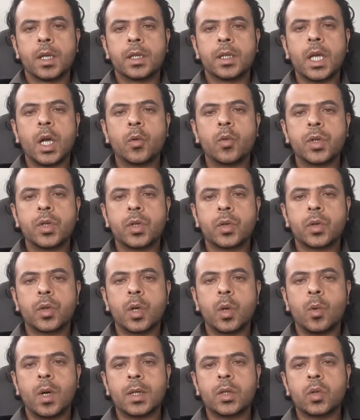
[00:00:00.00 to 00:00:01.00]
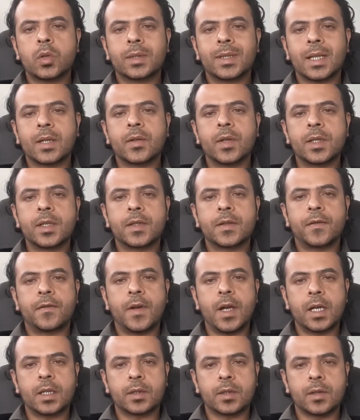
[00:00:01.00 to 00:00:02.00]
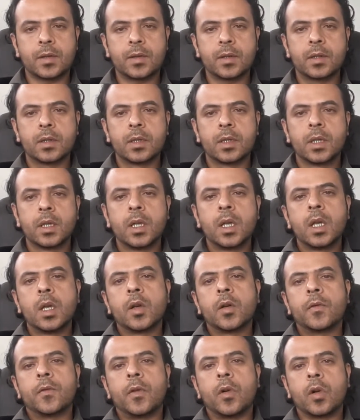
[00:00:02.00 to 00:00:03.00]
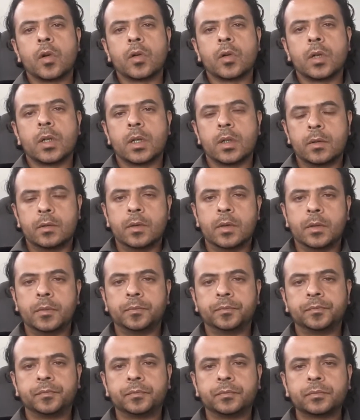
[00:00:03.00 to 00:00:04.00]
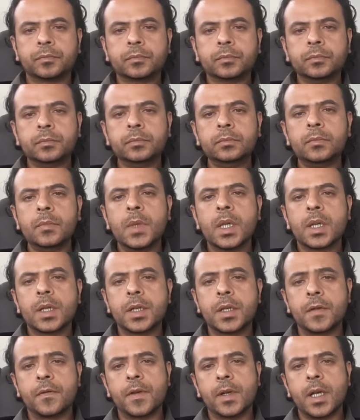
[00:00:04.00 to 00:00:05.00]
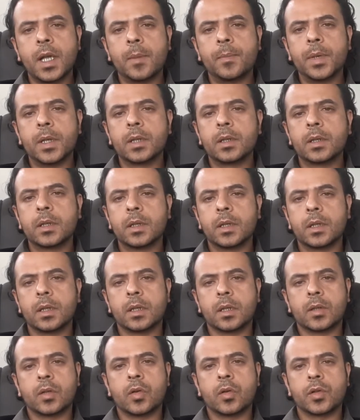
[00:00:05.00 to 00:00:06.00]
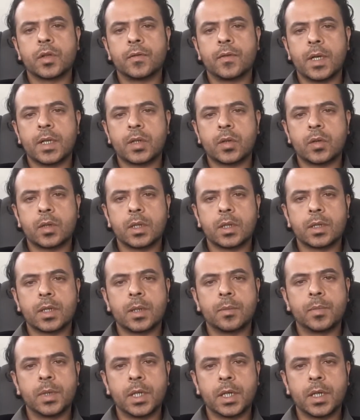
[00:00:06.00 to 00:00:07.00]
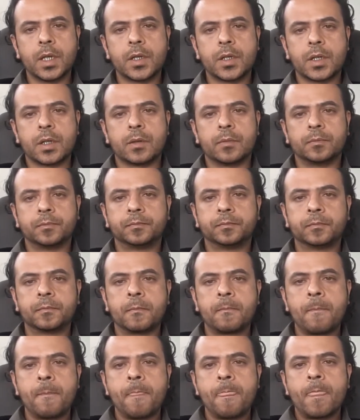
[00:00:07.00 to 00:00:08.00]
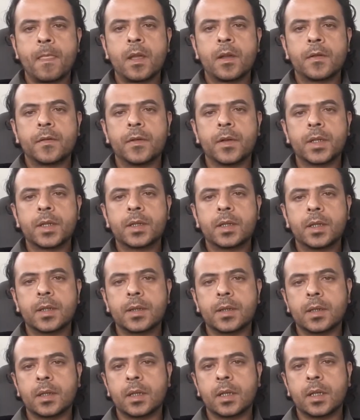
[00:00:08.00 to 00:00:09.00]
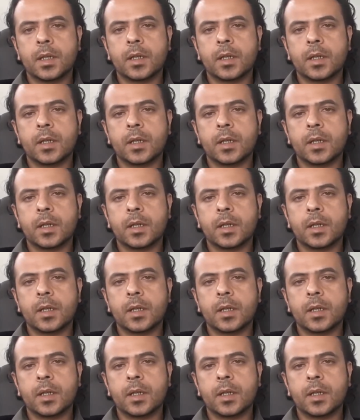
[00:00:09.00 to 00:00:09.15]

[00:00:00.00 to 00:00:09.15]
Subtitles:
Now we should know what are the risk factors for developing cardiovascular complication. First is